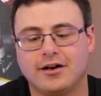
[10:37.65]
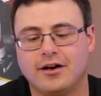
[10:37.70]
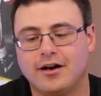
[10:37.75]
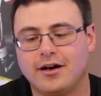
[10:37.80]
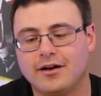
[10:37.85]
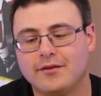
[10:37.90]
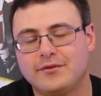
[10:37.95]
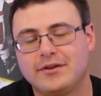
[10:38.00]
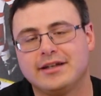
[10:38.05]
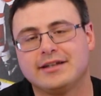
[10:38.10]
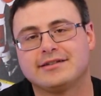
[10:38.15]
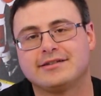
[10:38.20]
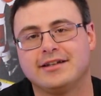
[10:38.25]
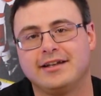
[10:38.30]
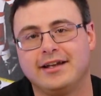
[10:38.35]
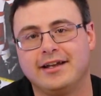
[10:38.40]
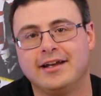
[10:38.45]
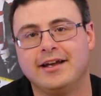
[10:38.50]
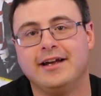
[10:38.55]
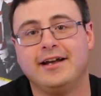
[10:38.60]

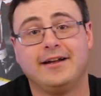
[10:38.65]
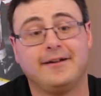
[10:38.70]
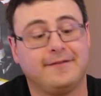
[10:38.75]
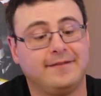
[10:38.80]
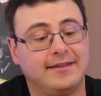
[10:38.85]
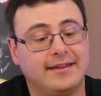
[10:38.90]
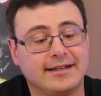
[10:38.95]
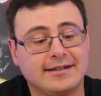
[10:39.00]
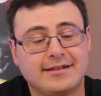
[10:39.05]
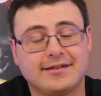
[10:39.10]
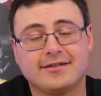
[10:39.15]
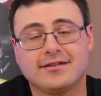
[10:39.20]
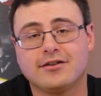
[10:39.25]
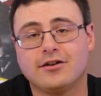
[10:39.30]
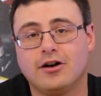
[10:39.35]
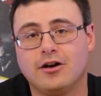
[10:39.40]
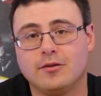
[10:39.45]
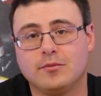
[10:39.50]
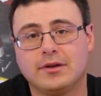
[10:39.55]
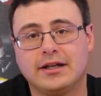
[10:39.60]
obviously this is a
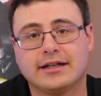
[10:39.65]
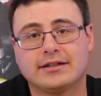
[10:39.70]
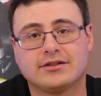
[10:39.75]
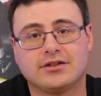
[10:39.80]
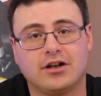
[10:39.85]
complex